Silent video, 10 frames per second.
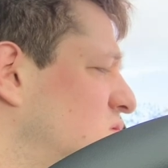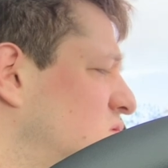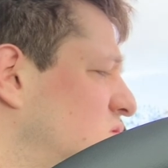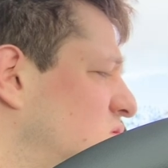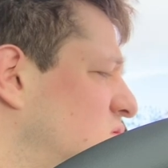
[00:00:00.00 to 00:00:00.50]

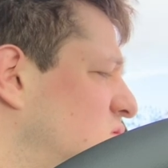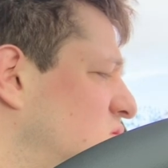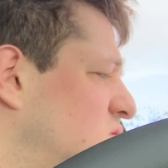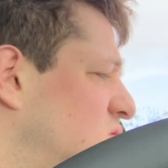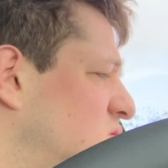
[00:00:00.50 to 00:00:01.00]

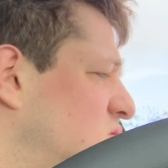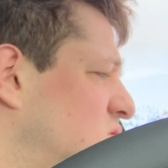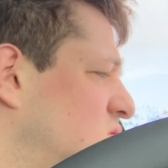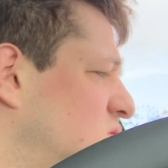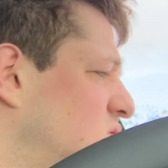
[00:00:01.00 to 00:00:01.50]

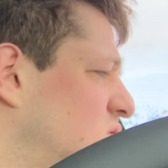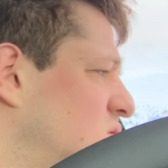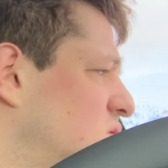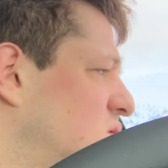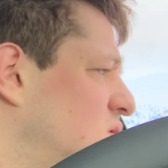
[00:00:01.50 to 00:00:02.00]
(no one is talking)